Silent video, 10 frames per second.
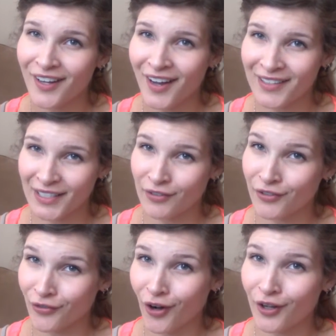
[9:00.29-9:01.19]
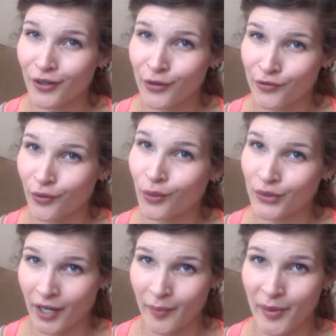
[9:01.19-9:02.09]
I'll never fall or fold
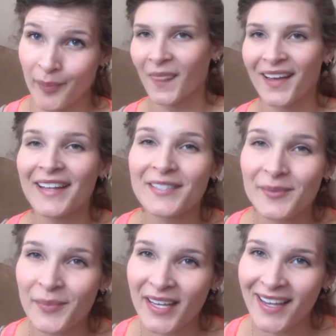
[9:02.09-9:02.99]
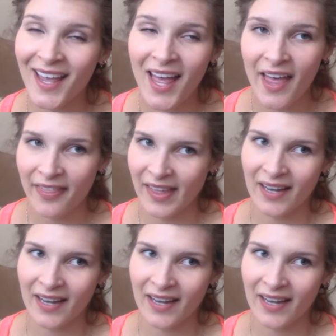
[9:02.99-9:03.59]
up. And to me, that